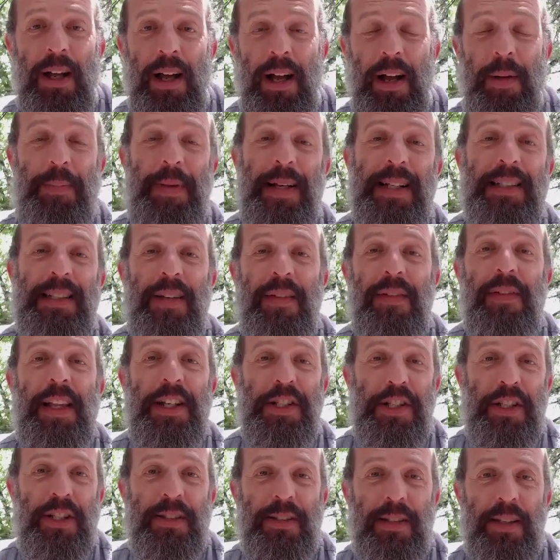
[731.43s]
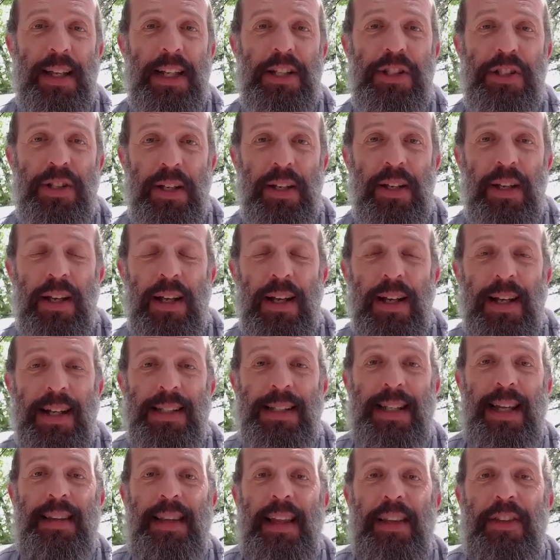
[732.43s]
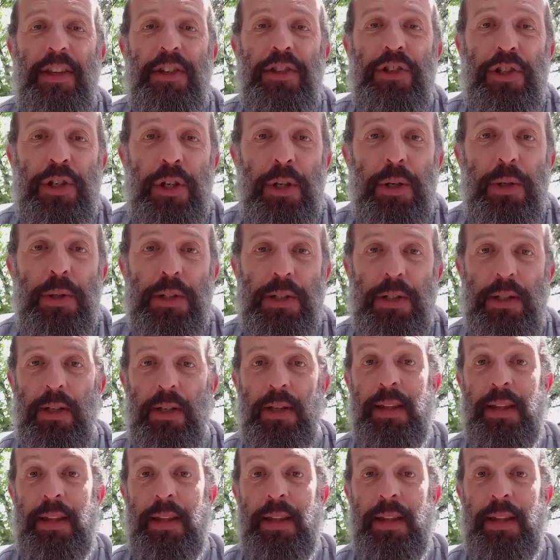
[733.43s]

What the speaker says: a piece of legislation saying that the Jews,